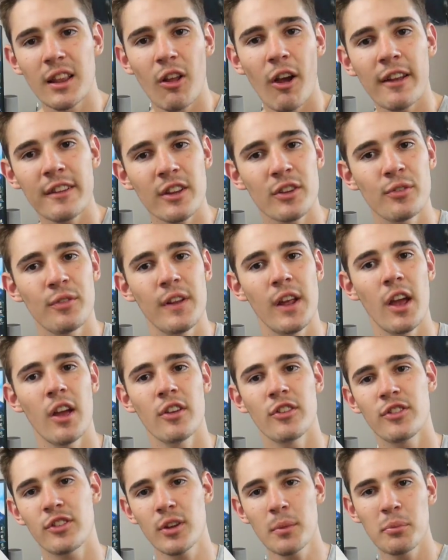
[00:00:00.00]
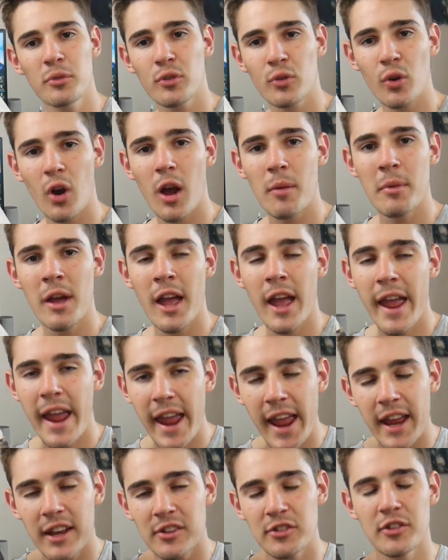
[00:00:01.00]
like this video, subscribe,
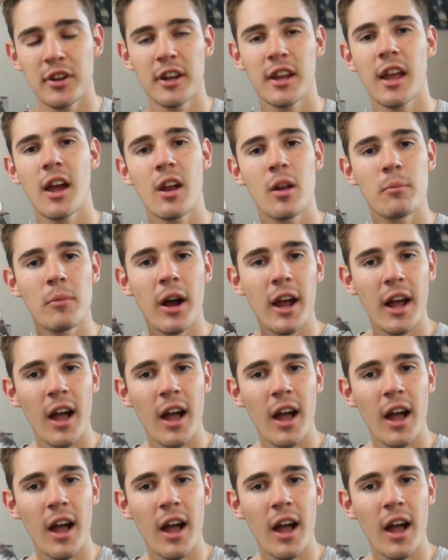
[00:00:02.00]
and check out my